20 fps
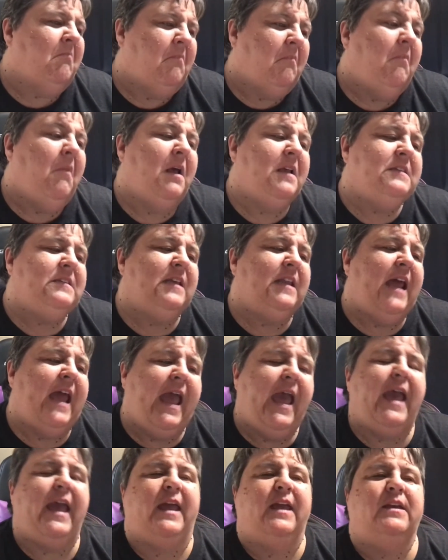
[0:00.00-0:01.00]
I said,
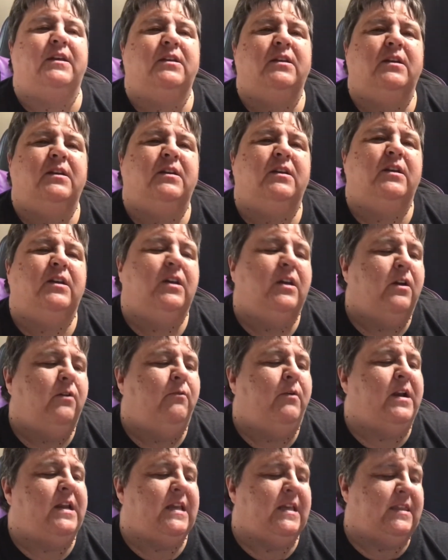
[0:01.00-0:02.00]
hey,
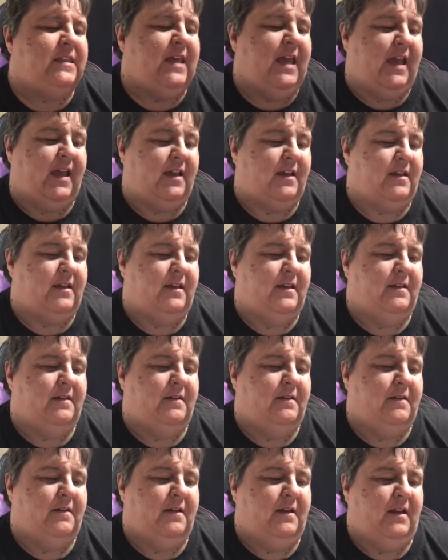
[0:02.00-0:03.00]
what do you think?
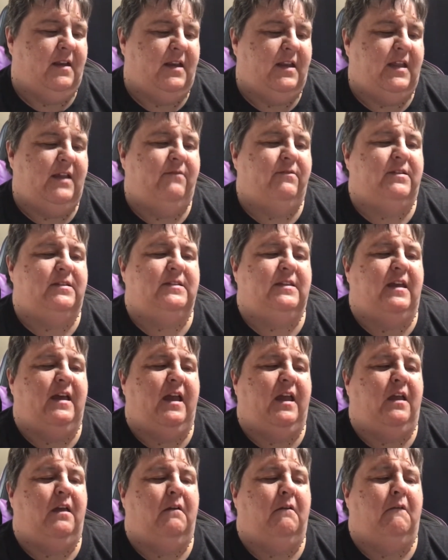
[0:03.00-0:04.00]
And he was
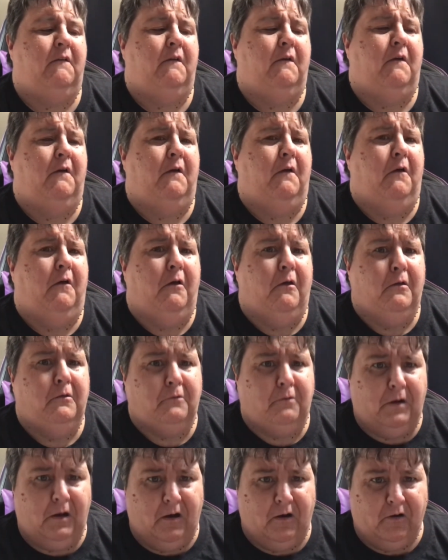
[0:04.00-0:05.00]
like,
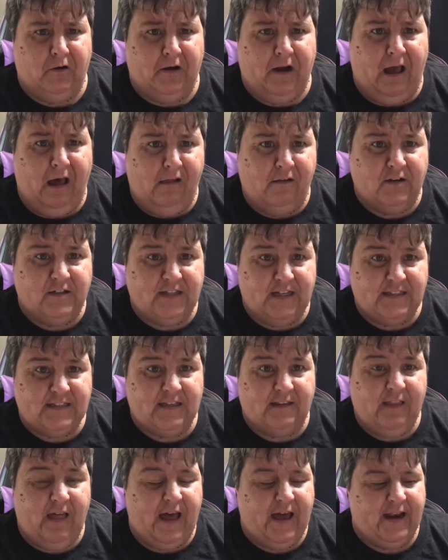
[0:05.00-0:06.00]
$300? That's a
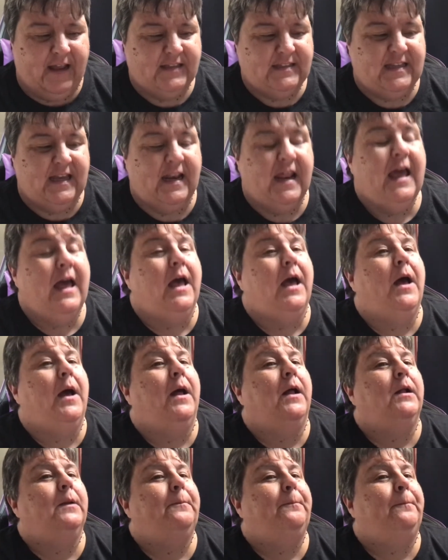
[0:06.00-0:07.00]
lot. I said,
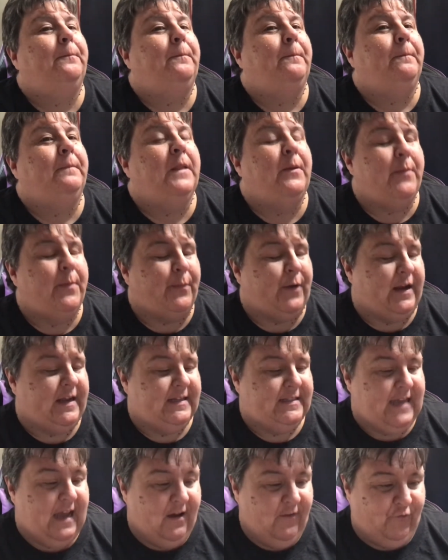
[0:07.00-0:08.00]
let me break
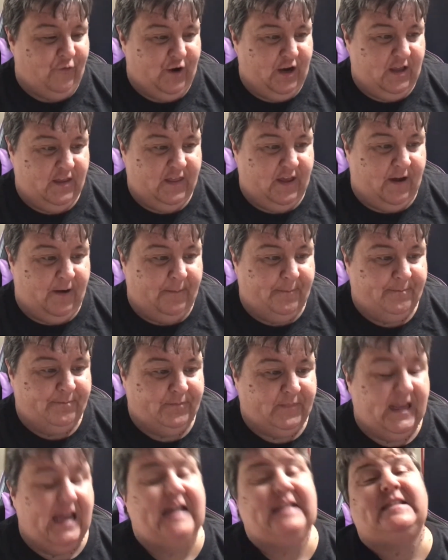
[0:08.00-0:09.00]
it down for you, though.
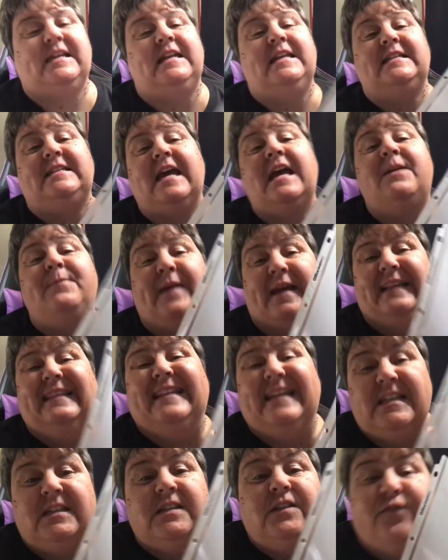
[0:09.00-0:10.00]
It's going to take me at
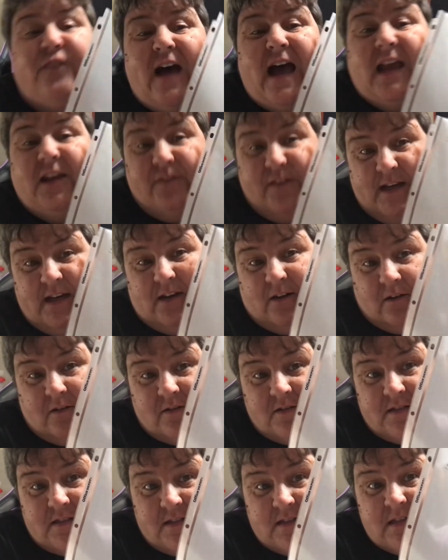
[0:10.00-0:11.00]
least 5
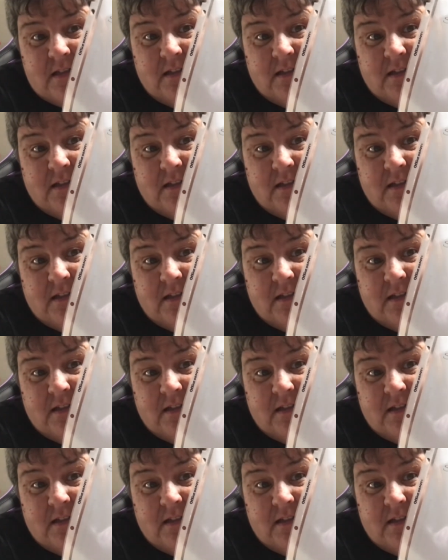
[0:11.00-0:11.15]
years.